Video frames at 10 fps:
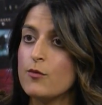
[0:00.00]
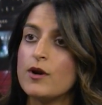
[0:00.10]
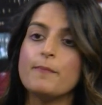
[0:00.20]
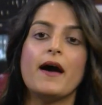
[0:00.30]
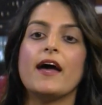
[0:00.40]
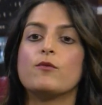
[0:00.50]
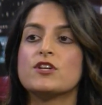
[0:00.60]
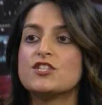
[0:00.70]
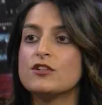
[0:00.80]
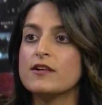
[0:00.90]
whereby we're
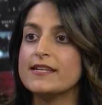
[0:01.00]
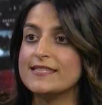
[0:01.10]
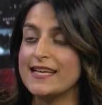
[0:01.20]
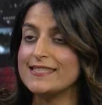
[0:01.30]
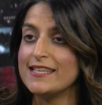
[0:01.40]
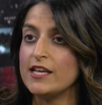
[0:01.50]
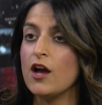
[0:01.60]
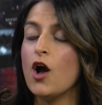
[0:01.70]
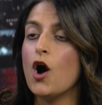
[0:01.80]
still assessing